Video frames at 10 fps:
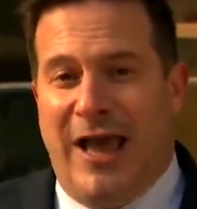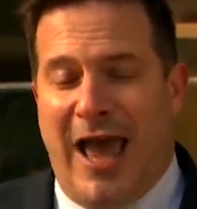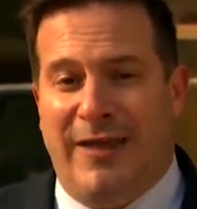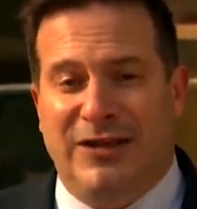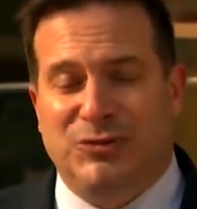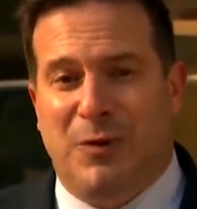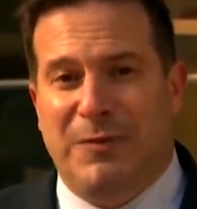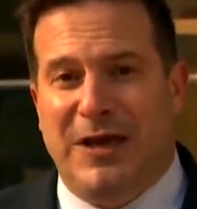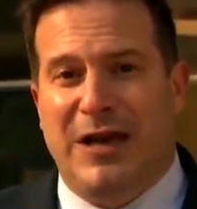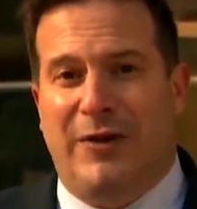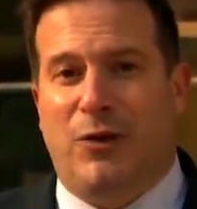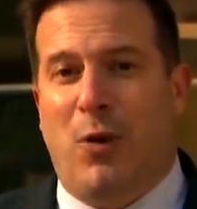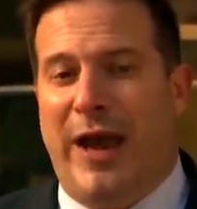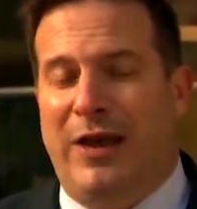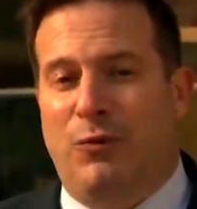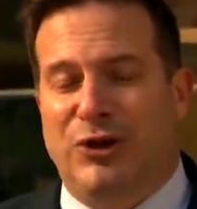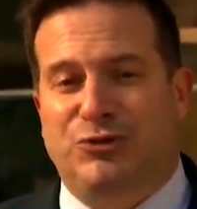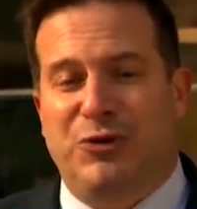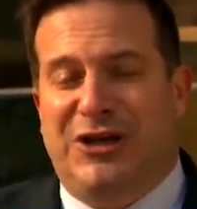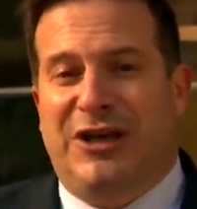And this will be another way in
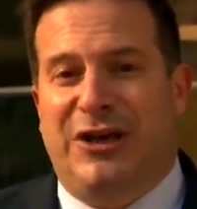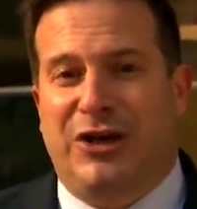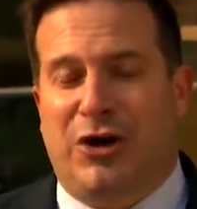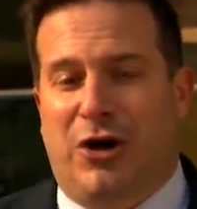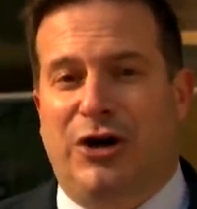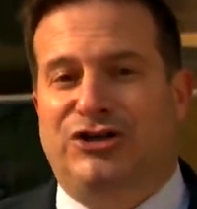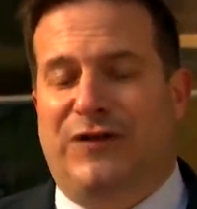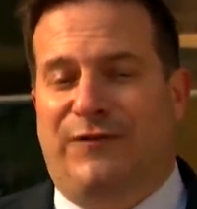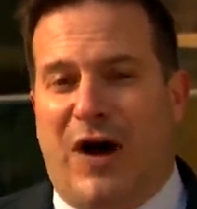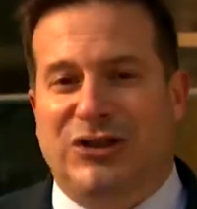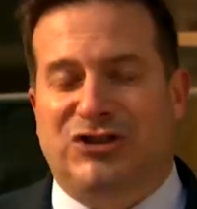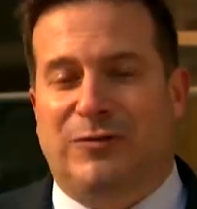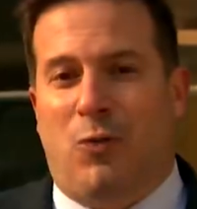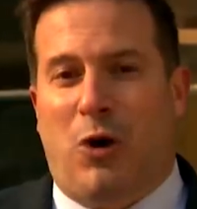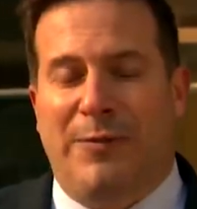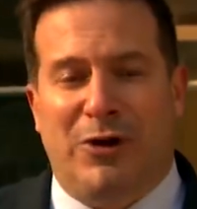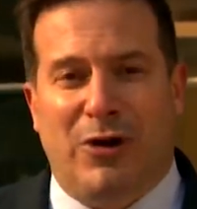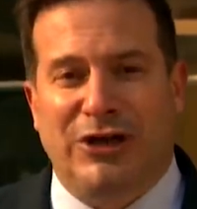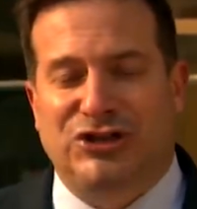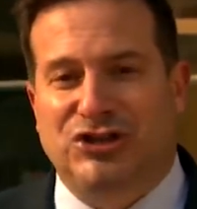which we can encourage and foster more
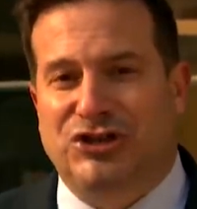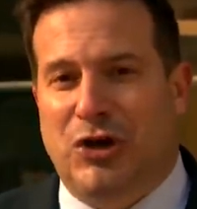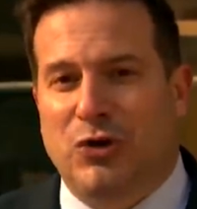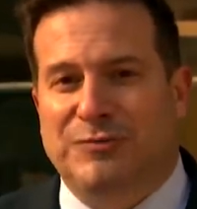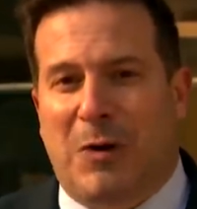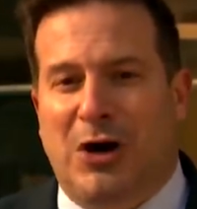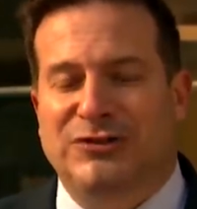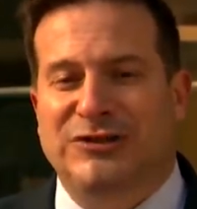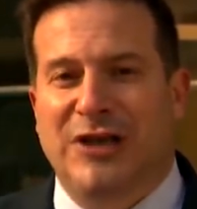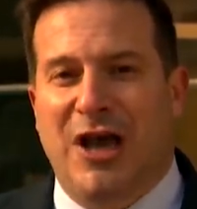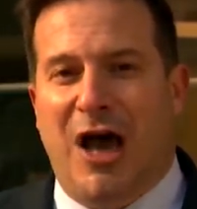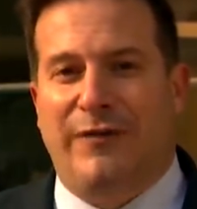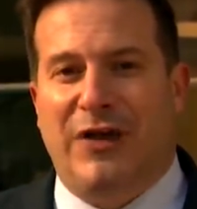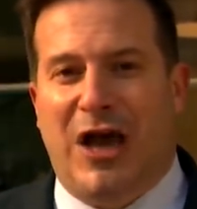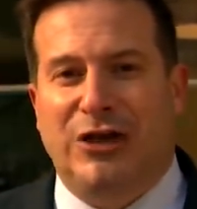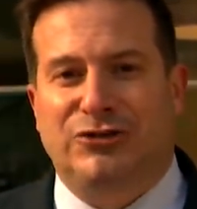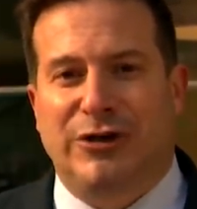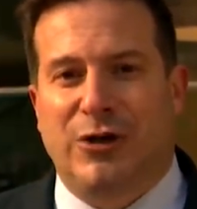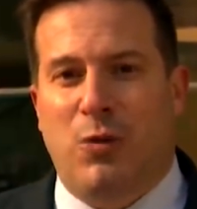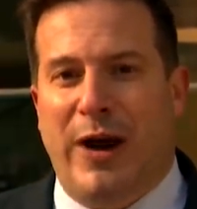immigration to those parts of the
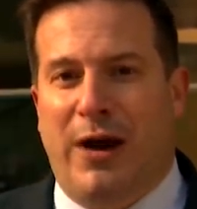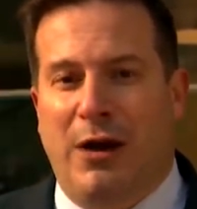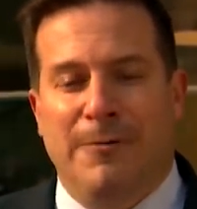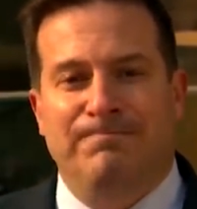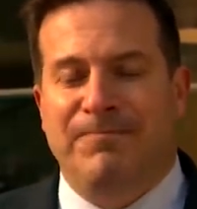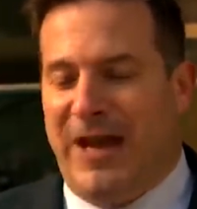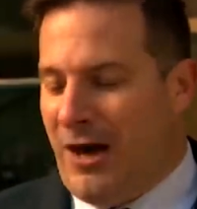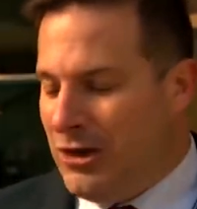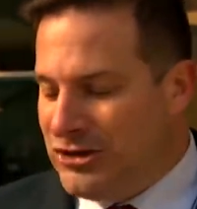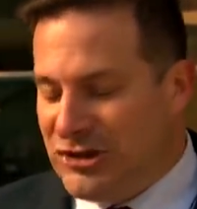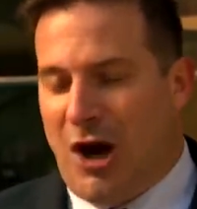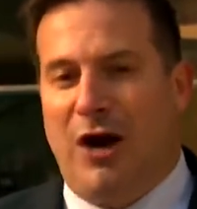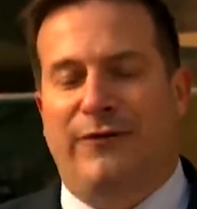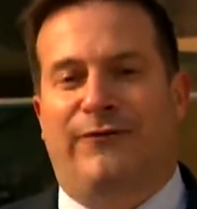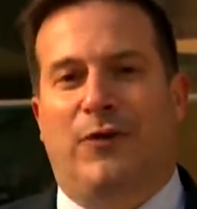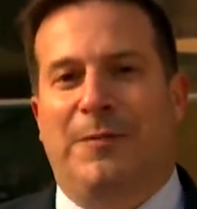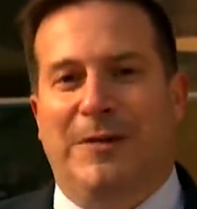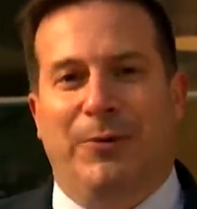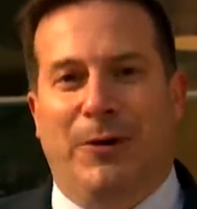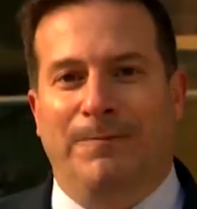country where they are starved for
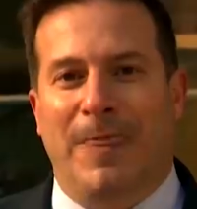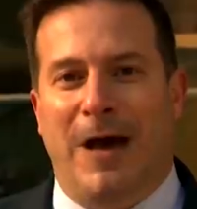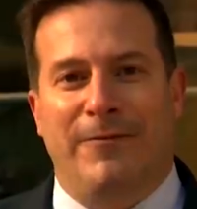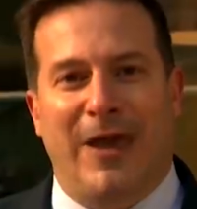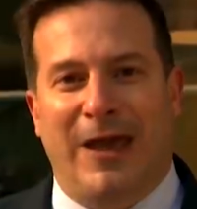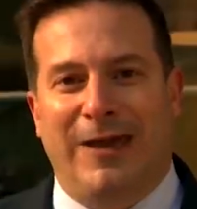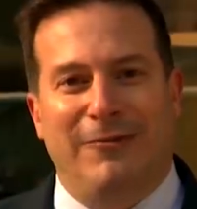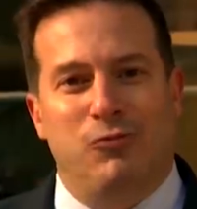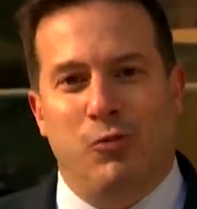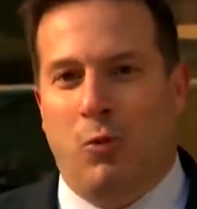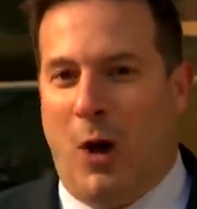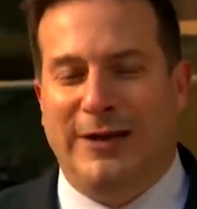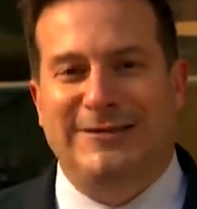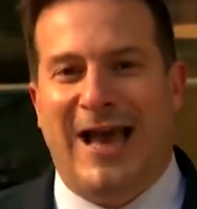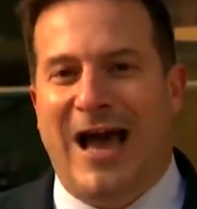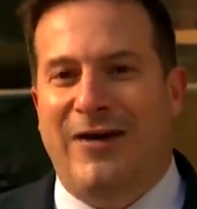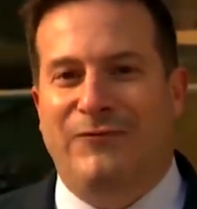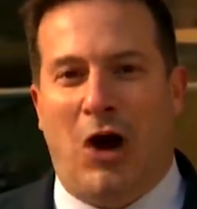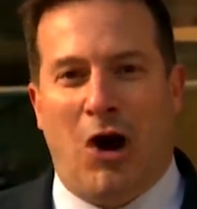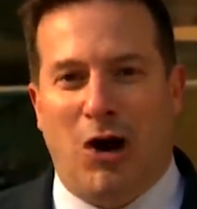people. They want to
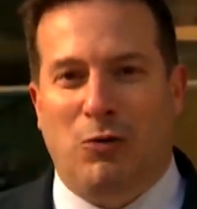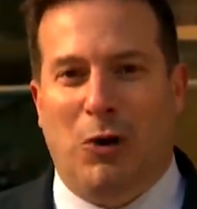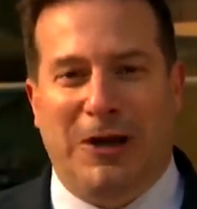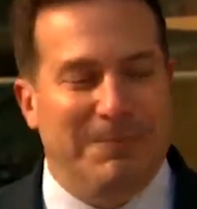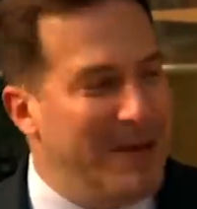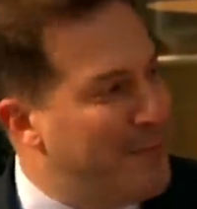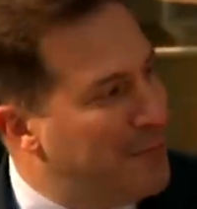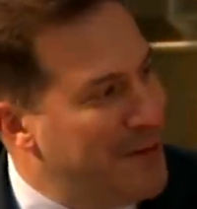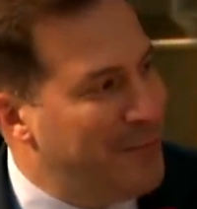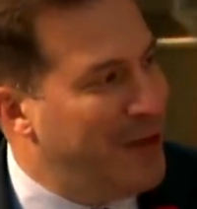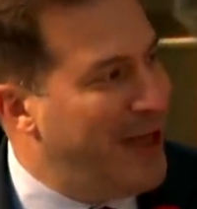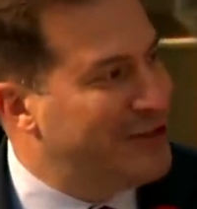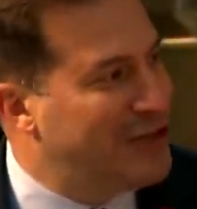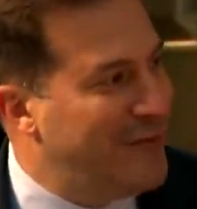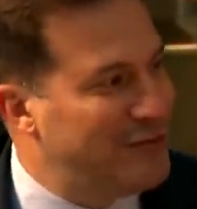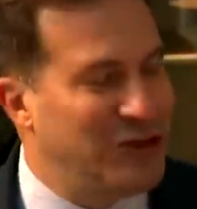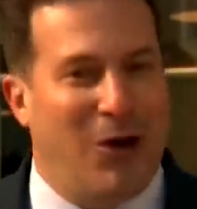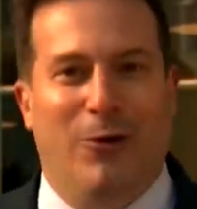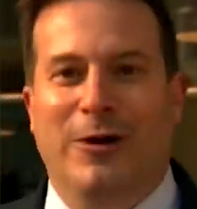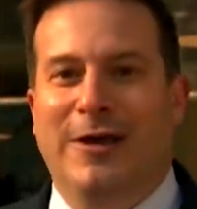have hardworking people like Chef
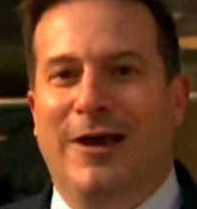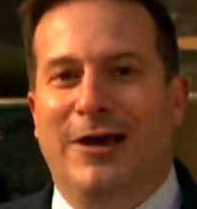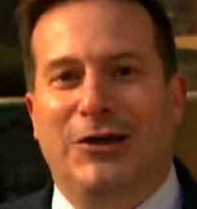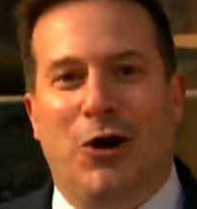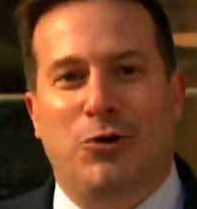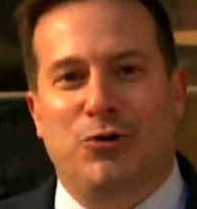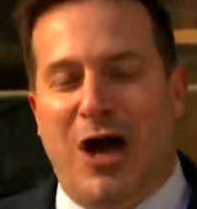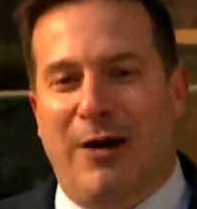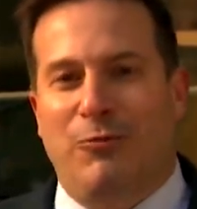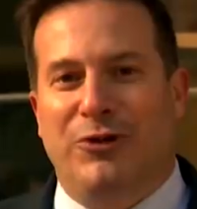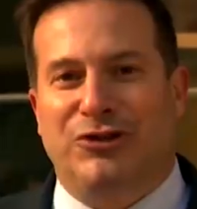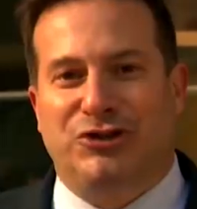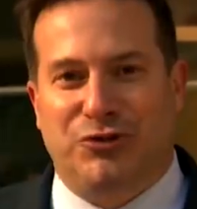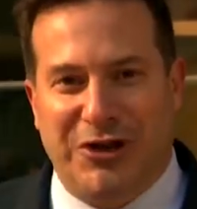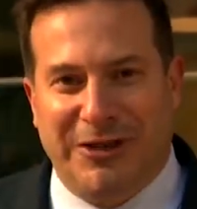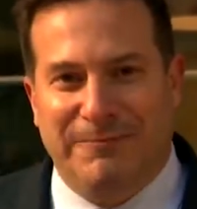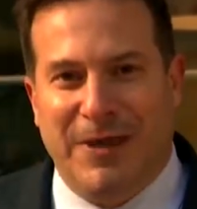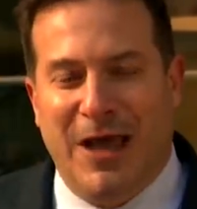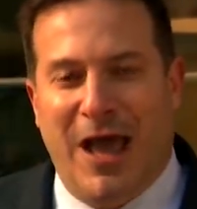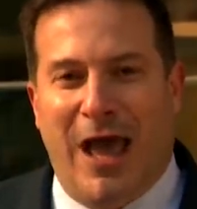Joe, who come with a dream
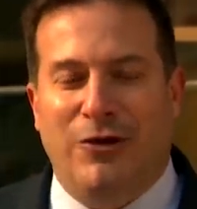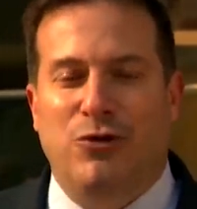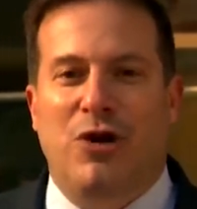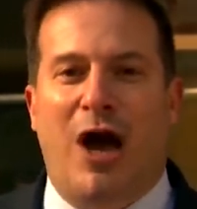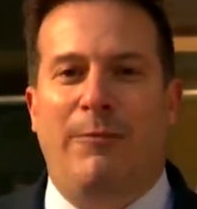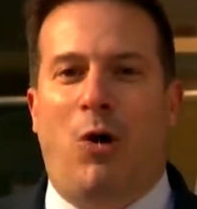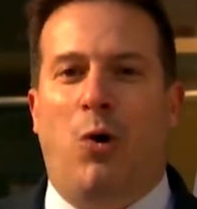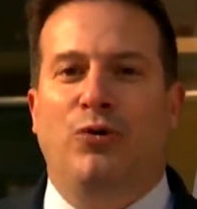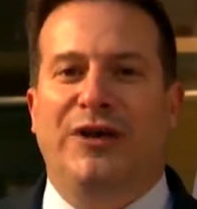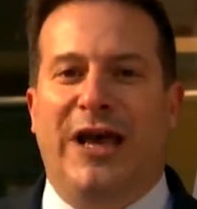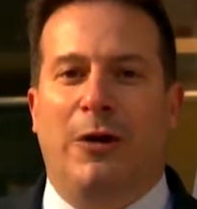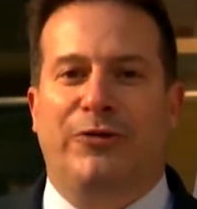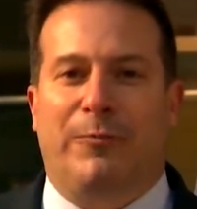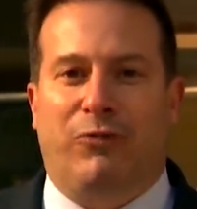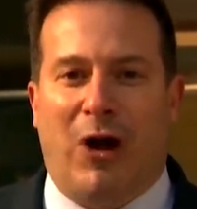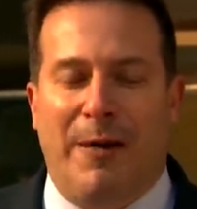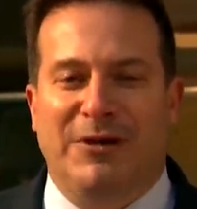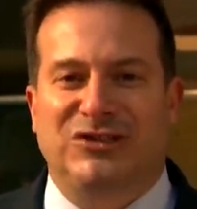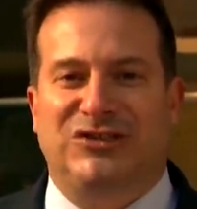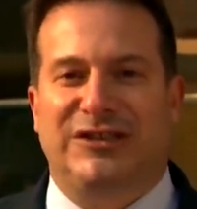and who come holding out the
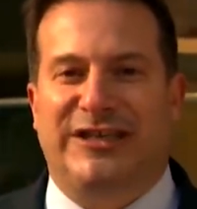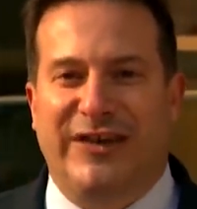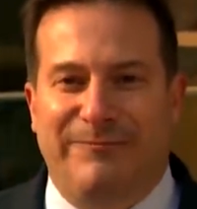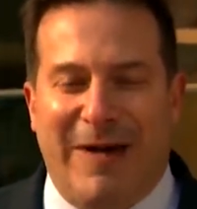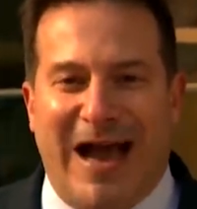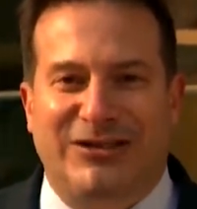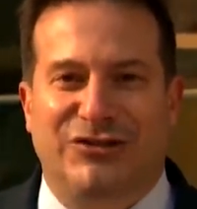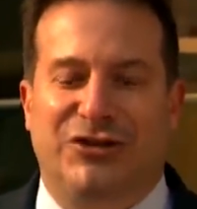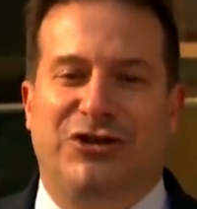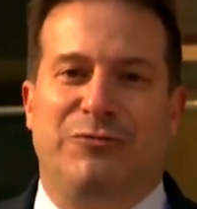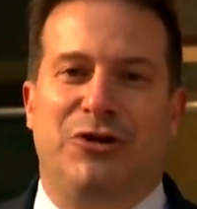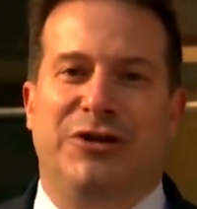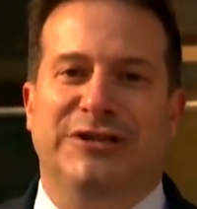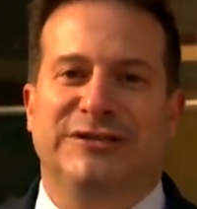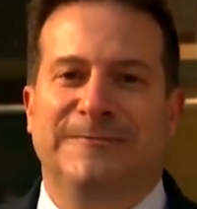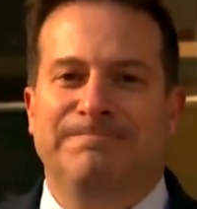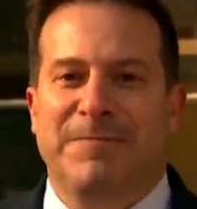promise to give back to their communities.